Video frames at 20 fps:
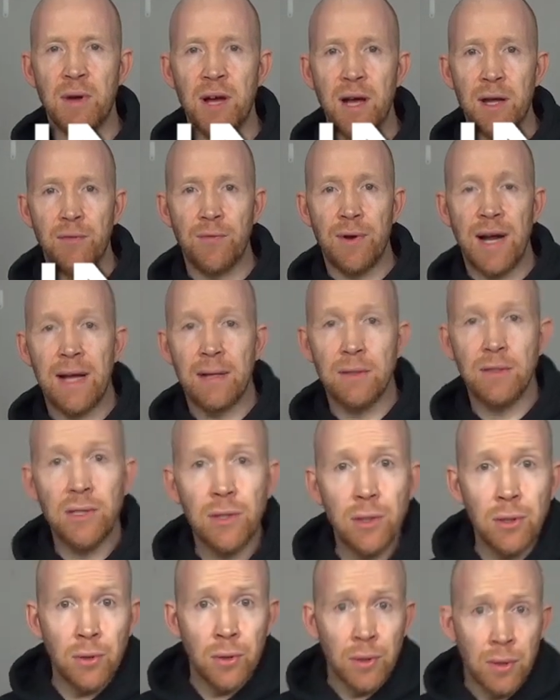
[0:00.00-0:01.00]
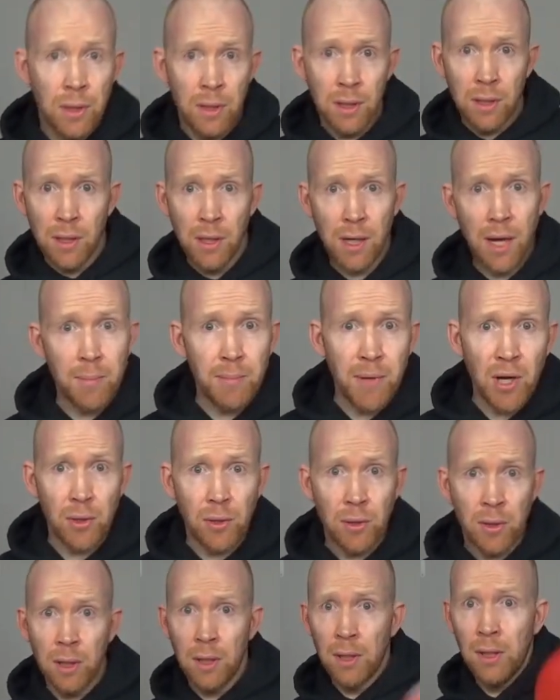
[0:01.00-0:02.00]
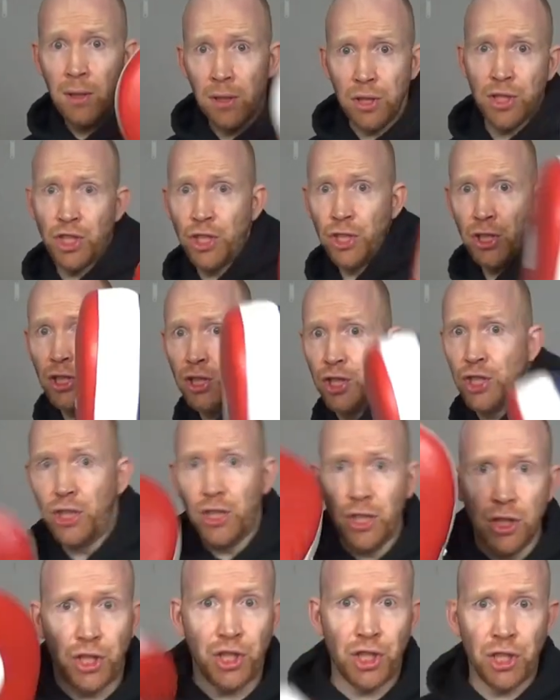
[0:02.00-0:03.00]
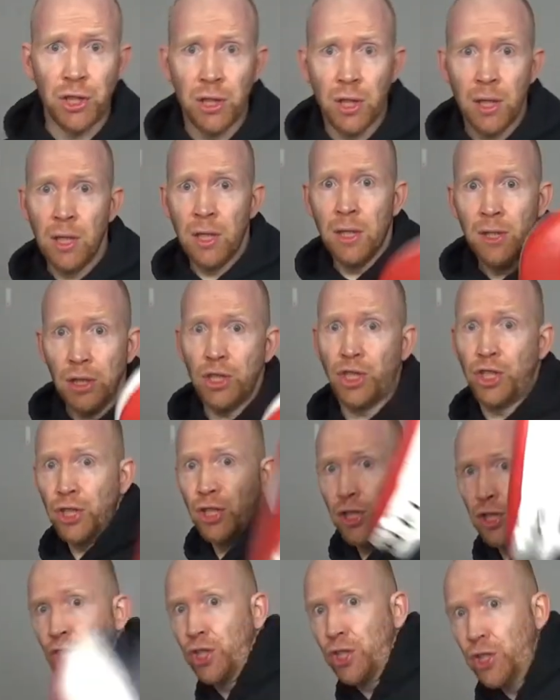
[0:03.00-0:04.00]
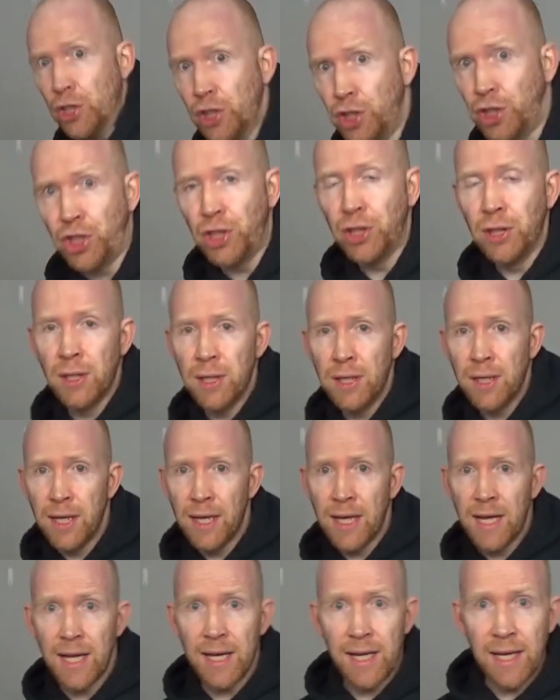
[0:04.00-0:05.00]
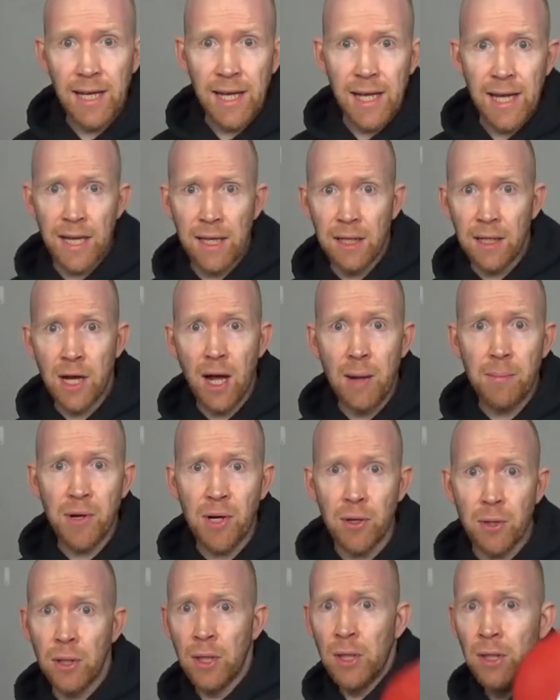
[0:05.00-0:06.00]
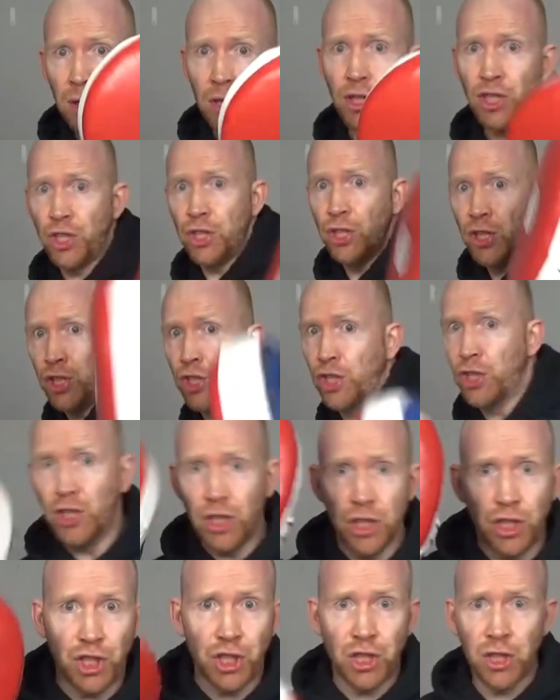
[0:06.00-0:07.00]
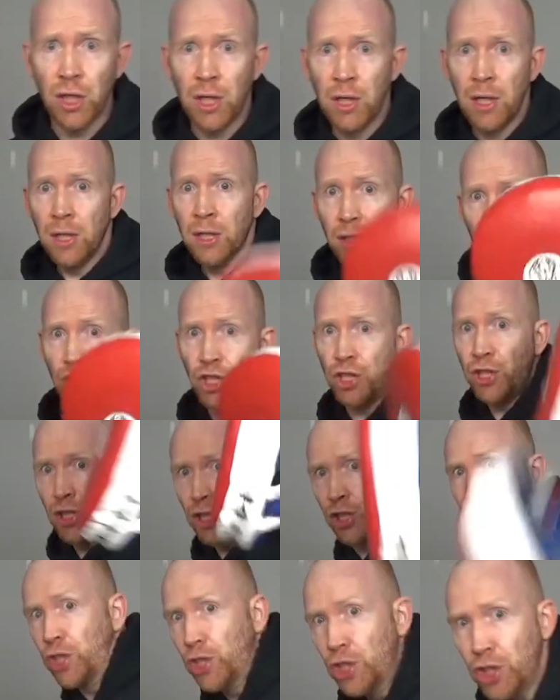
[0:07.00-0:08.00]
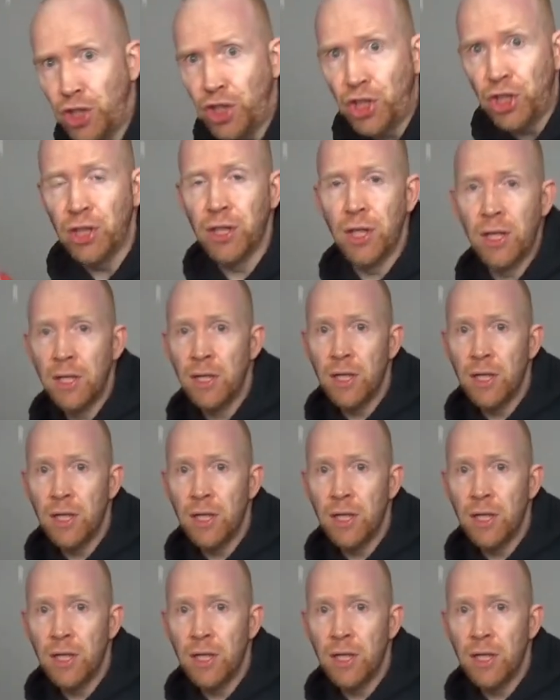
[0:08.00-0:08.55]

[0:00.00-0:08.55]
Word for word: on round two. Combo. Ish, ish, ish, ish, ish, ish. And again, combo. Ish, ish, ish, ish, ish, ish.